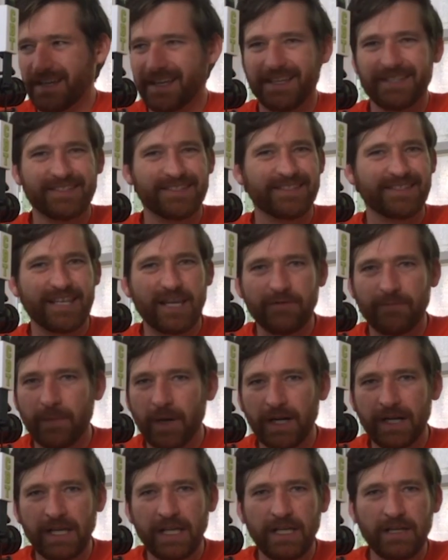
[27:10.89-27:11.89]
I guess to save
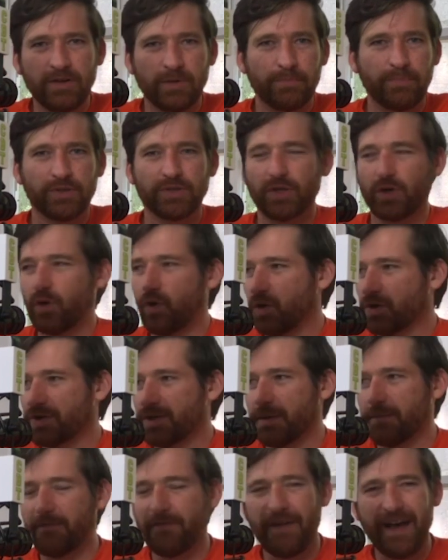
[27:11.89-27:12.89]
money or put the courts
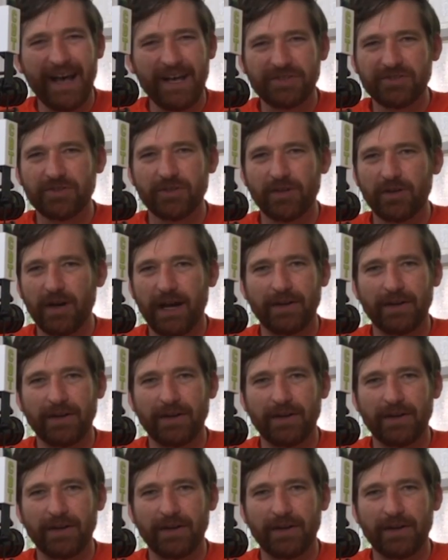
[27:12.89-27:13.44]
up faster.